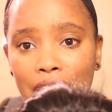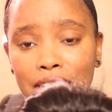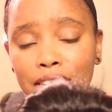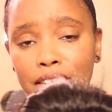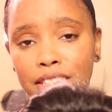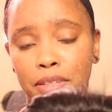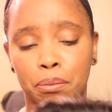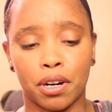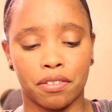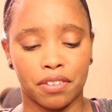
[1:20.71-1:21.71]
I think it's the
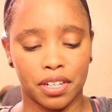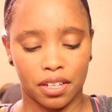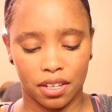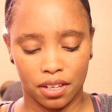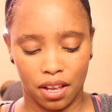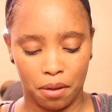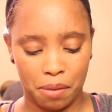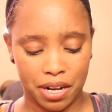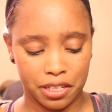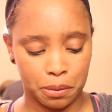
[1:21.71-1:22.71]
perfect
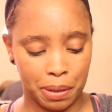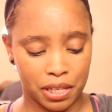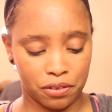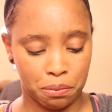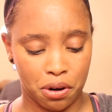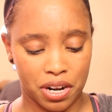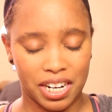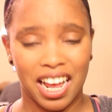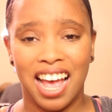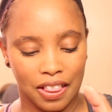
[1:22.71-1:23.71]
amount of space for
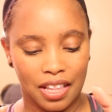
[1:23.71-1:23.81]
parting.